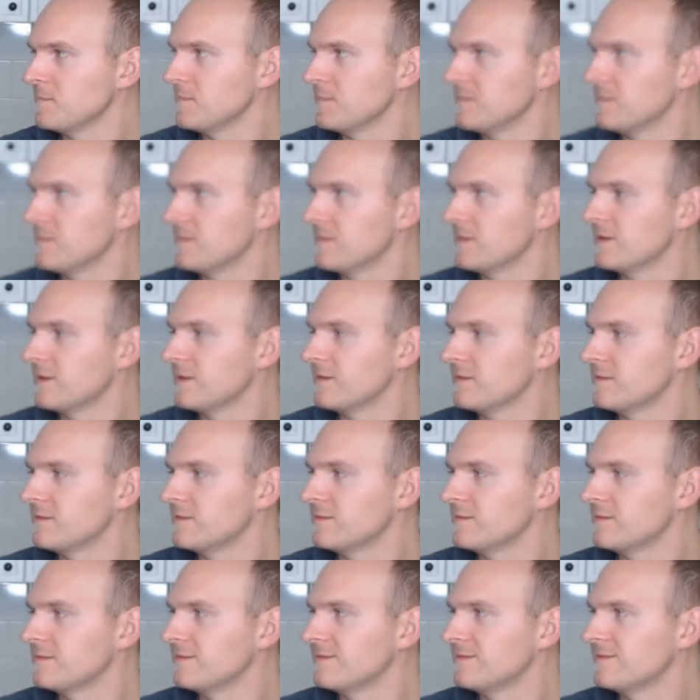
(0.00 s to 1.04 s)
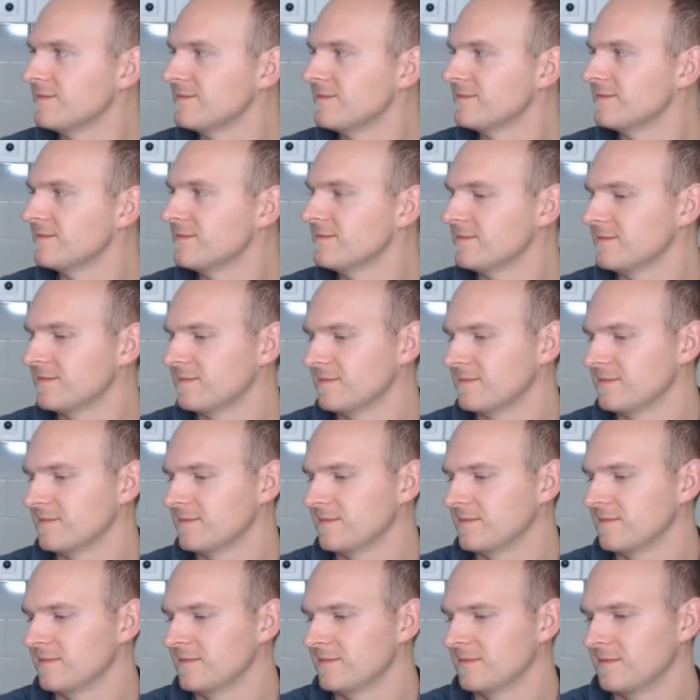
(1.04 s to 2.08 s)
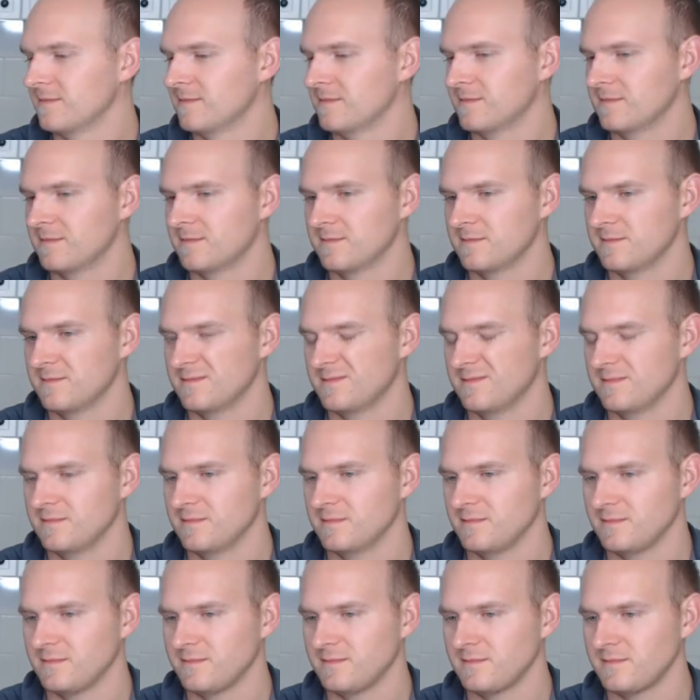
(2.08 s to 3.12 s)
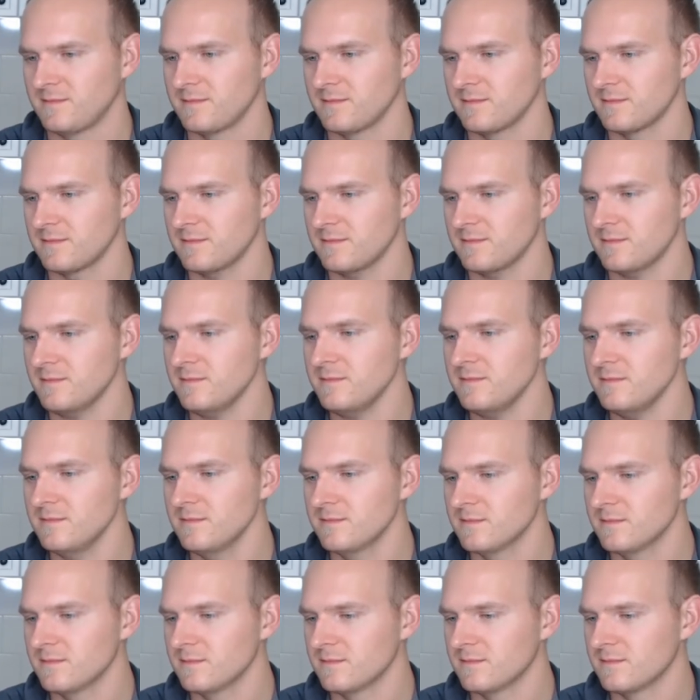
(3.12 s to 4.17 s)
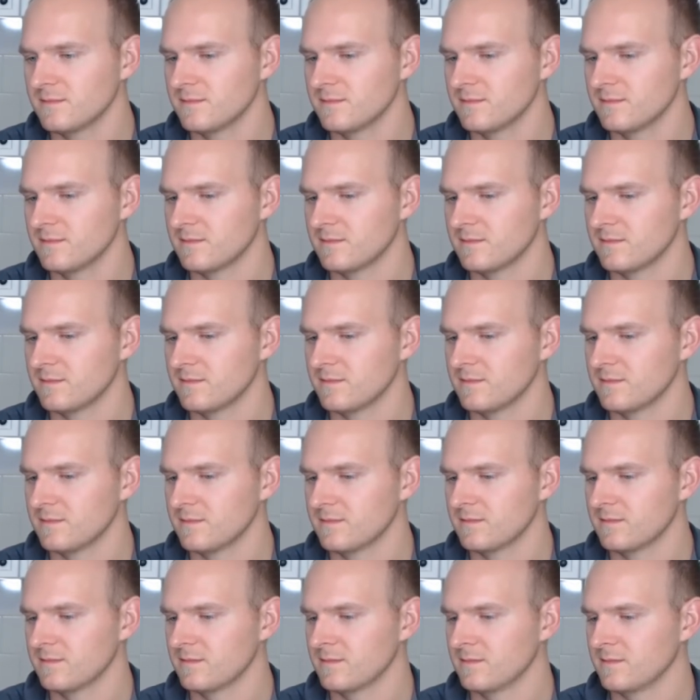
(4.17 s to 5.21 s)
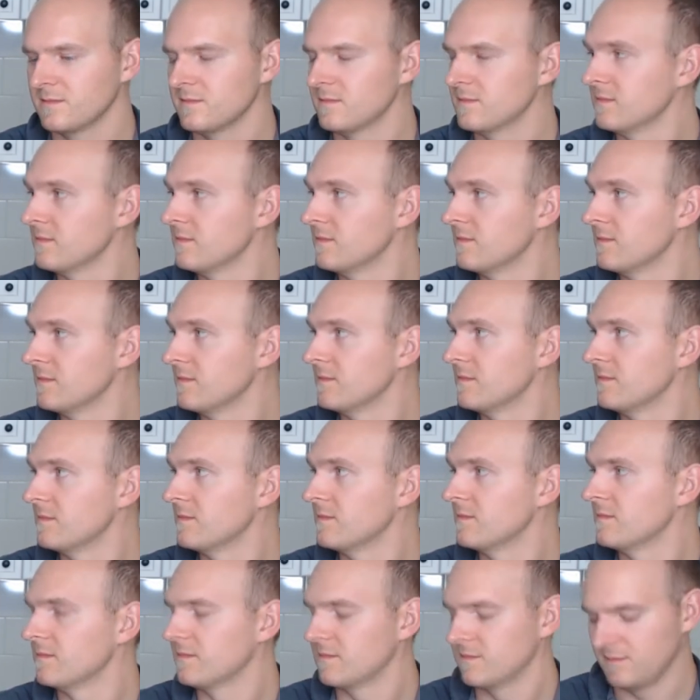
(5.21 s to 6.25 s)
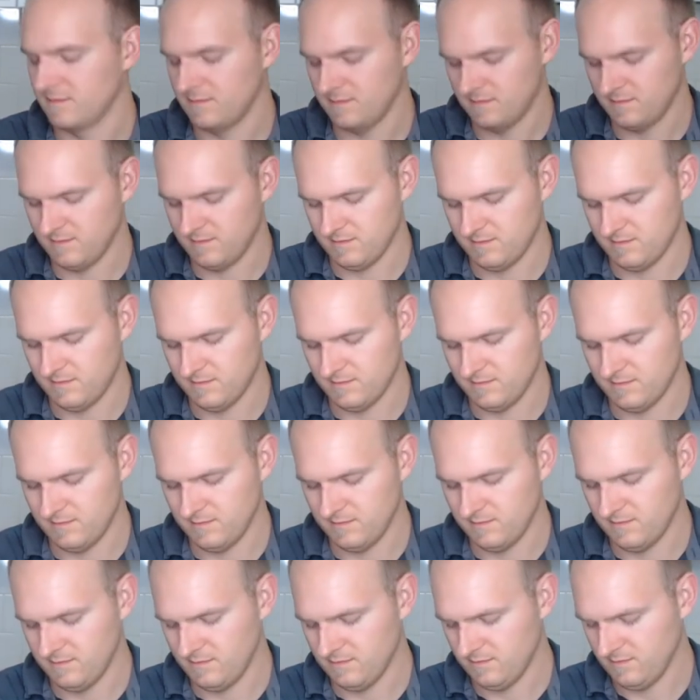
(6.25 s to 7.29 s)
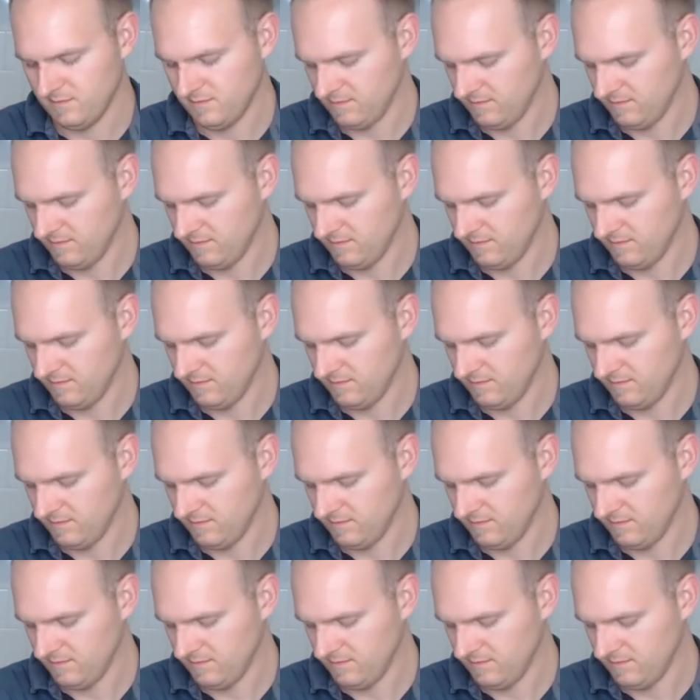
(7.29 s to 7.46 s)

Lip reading: No words are spoken by the person on screen.